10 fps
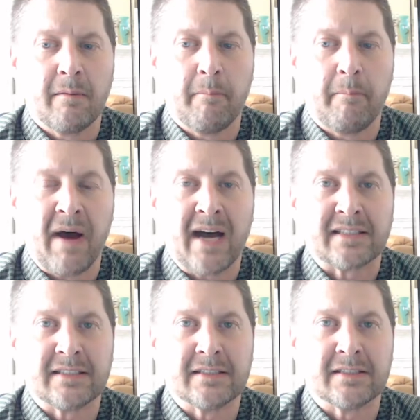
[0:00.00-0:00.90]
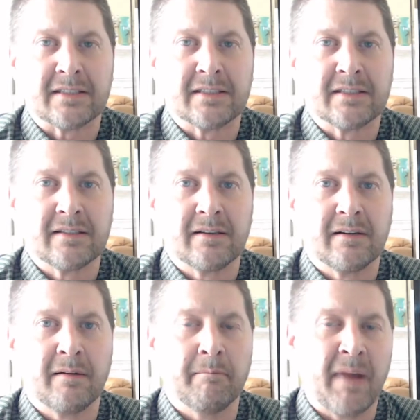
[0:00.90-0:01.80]
boxes
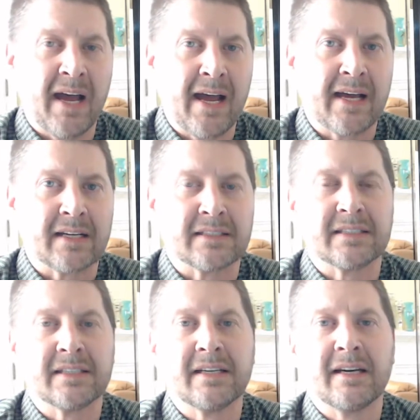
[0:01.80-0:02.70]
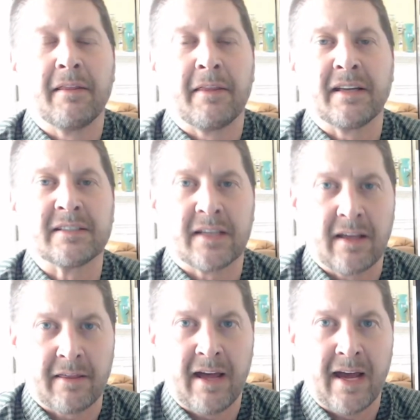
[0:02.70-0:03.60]
and bags and things
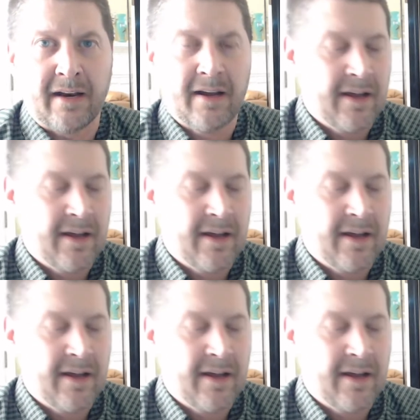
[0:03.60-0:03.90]
like that.